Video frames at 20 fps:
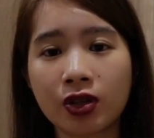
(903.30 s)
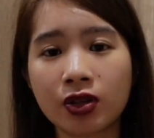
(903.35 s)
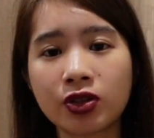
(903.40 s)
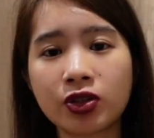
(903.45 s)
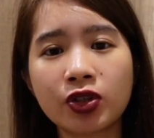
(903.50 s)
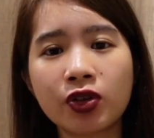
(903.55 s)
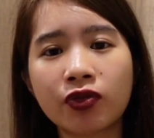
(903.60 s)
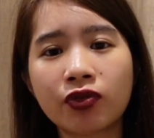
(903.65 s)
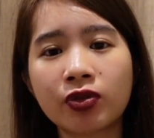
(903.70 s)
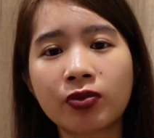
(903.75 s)

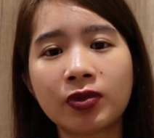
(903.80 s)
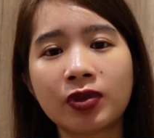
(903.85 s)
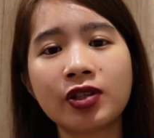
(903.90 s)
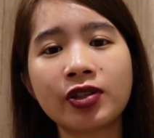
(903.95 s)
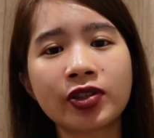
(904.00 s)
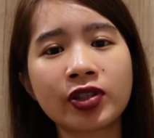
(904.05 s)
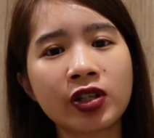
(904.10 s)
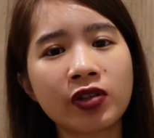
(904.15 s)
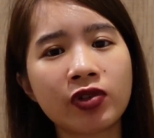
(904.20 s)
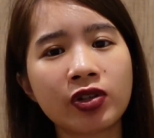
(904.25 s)
So from
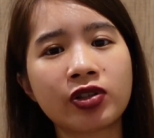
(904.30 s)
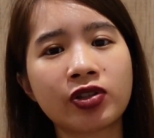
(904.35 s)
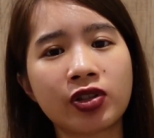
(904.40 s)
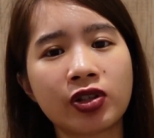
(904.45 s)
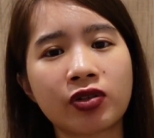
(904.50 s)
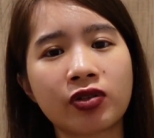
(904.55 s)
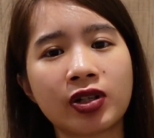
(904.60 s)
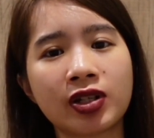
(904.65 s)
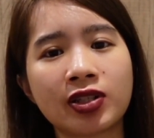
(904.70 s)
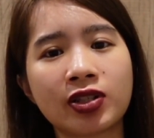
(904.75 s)
this T V
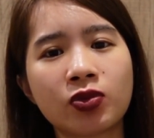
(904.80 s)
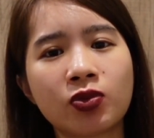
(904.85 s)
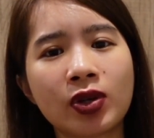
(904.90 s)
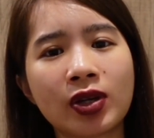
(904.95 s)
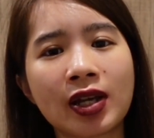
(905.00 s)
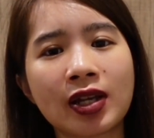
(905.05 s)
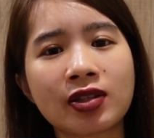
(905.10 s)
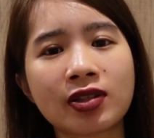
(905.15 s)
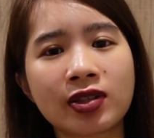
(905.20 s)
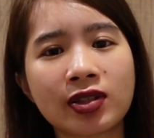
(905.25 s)
series, we
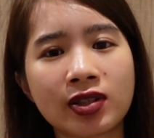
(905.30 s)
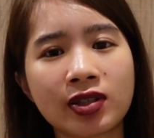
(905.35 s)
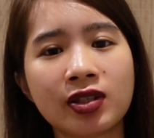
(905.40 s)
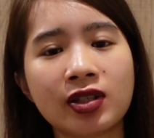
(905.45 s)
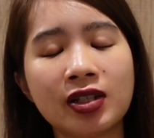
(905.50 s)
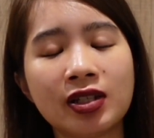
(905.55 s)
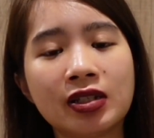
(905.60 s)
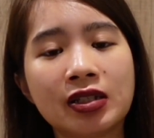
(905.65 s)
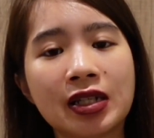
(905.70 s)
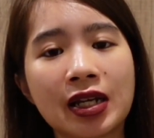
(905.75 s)
can
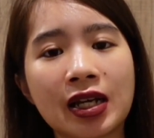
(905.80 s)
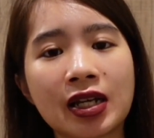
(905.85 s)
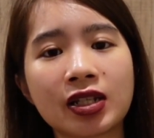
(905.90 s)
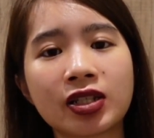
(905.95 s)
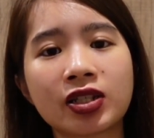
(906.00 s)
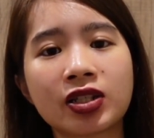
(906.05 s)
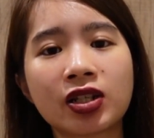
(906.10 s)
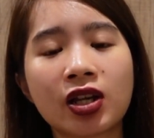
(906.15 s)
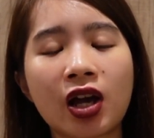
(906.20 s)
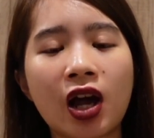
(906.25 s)
see
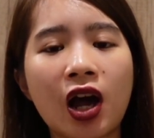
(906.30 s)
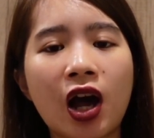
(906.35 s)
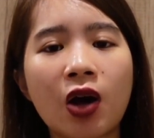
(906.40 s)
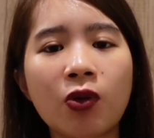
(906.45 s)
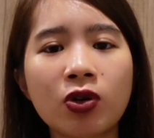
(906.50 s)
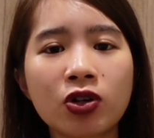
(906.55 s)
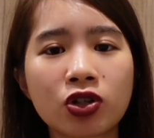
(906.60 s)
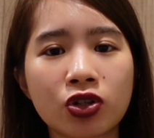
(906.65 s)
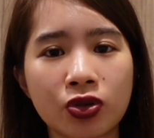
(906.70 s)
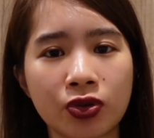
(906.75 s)
that
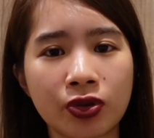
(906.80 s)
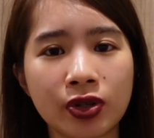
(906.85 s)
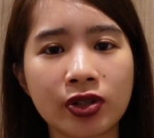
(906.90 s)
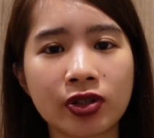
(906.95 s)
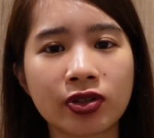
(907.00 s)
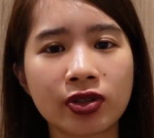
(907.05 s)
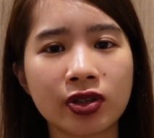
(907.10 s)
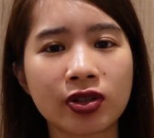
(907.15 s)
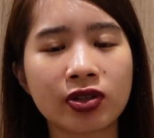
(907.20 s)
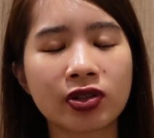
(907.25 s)
our
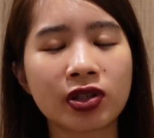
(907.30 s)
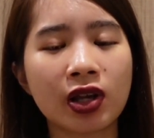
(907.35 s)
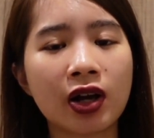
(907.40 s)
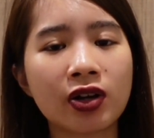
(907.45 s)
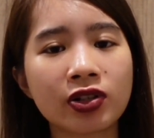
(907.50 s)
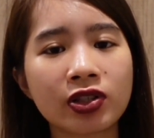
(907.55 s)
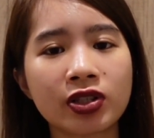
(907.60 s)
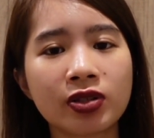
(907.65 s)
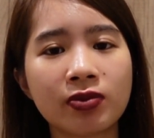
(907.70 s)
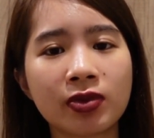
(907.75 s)
choices
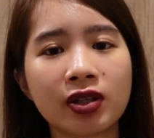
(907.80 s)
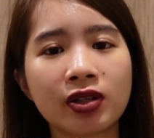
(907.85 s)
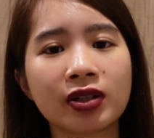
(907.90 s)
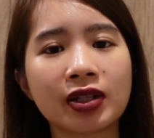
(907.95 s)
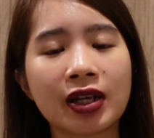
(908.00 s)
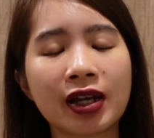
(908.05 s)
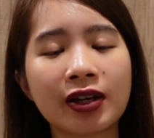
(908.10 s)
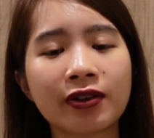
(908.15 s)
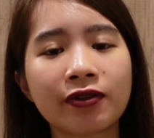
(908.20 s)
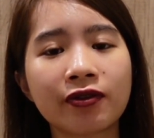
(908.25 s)

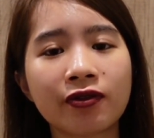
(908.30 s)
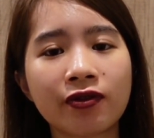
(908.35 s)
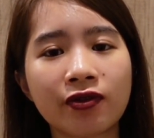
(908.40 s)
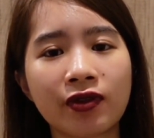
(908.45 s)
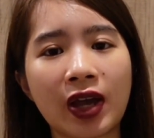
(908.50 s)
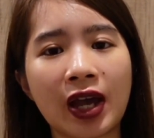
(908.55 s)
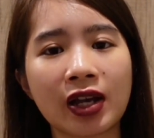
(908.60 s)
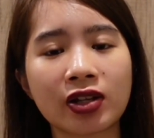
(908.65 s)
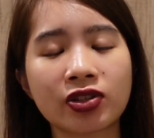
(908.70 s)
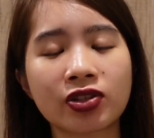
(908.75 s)
ultimately
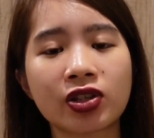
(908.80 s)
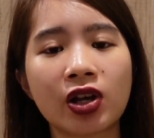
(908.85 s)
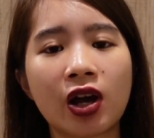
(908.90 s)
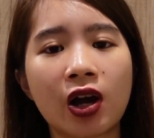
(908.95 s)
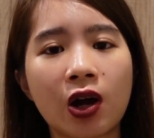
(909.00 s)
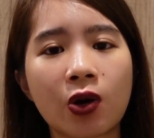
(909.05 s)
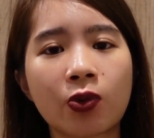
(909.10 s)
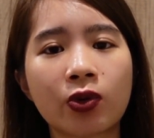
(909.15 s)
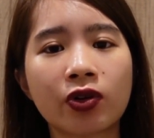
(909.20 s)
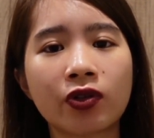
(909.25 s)
affect
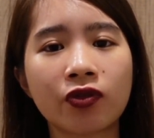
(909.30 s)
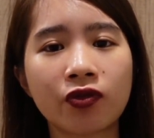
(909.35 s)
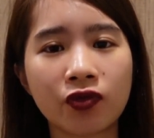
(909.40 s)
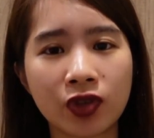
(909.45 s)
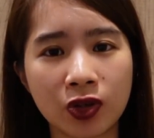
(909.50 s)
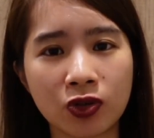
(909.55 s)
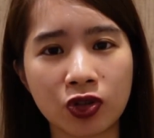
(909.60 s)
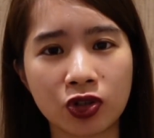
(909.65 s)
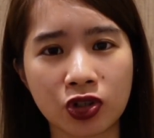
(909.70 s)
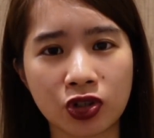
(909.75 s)
our
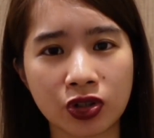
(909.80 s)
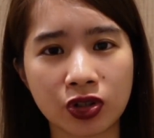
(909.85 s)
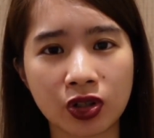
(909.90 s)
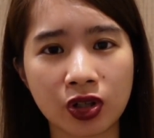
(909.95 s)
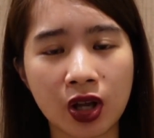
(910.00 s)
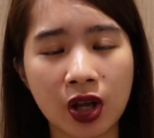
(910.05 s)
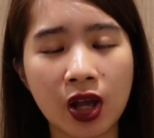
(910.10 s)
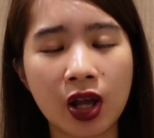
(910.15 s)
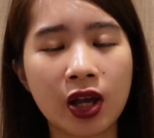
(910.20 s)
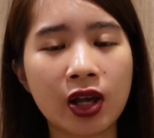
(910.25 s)
future,
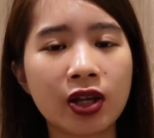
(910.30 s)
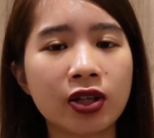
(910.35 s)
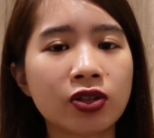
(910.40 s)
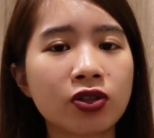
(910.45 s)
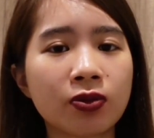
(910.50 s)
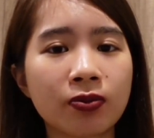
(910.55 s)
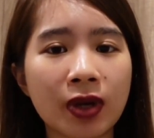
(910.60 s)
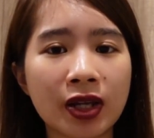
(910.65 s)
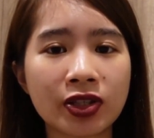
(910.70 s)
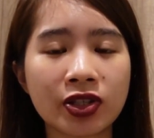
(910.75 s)

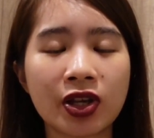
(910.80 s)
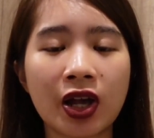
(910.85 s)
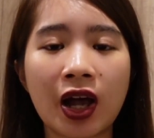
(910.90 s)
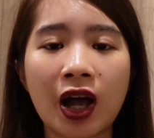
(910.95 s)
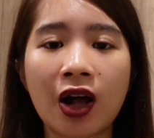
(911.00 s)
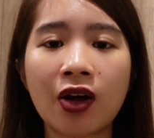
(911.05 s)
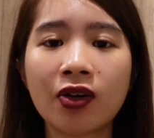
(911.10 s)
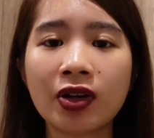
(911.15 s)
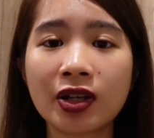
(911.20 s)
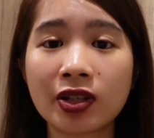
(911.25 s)
no matter
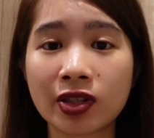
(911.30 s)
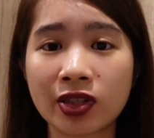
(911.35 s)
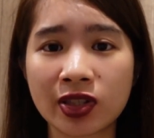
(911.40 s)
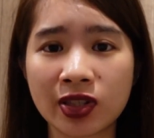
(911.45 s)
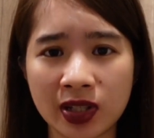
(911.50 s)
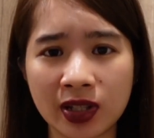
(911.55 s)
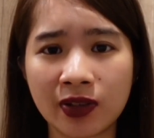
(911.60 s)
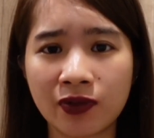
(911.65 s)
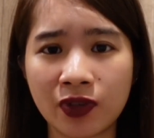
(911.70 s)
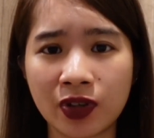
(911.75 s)
how
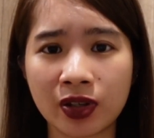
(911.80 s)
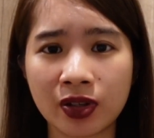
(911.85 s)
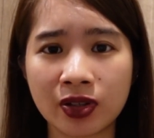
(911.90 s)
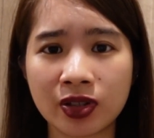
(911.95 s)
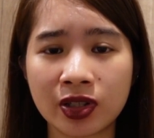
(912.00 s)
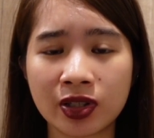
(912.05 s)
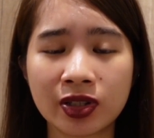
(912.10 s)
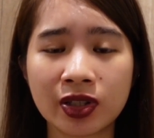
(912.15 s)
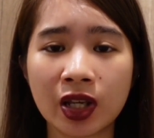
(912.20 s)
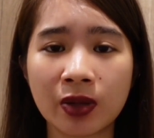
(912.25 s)

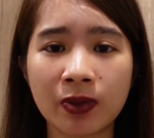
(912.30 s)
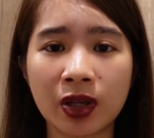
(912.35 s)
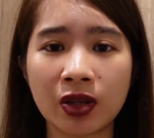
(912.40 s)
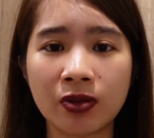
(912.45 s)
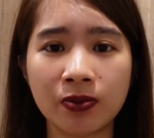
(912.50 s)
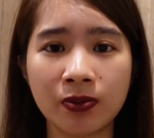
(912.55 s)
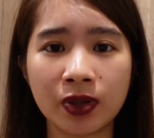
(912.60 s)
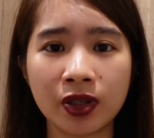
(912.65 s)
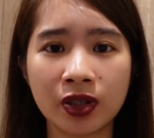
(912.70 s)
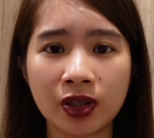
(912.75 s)
insignificant they may
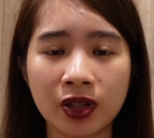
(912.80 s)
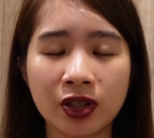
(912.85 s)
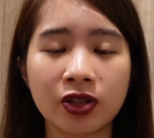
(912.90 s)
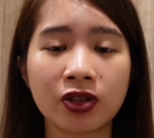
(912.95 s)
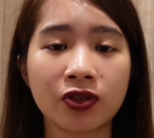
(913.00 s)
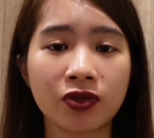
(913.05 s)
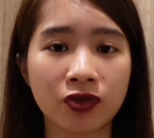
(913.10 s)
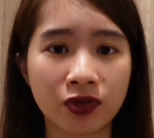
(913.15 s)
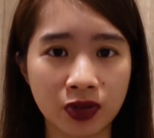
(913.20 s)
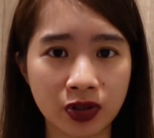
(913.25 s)
be in
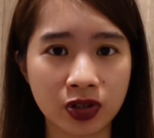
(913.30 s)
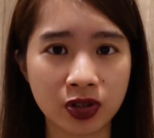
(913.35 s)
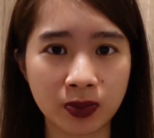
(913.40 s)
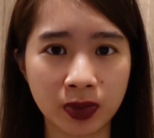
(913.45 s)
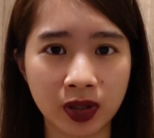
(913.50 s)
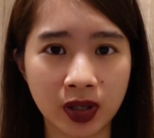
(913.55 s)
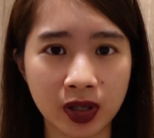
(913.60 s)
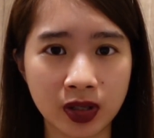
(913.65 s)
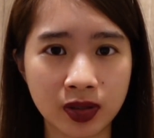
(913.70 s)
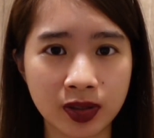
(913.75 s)
the
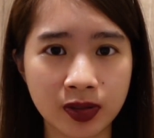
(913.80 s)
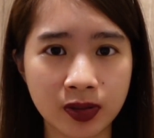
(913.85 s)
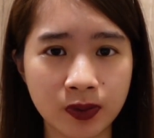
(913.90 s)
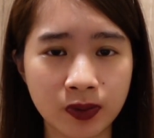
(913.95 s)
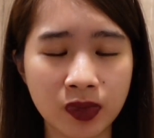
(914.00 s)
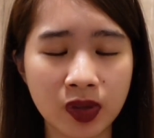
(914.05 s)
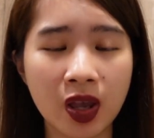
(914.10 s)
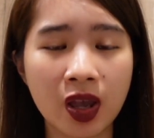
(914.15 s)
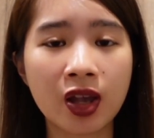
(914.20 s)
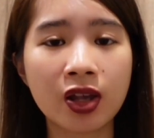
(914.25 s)
first place.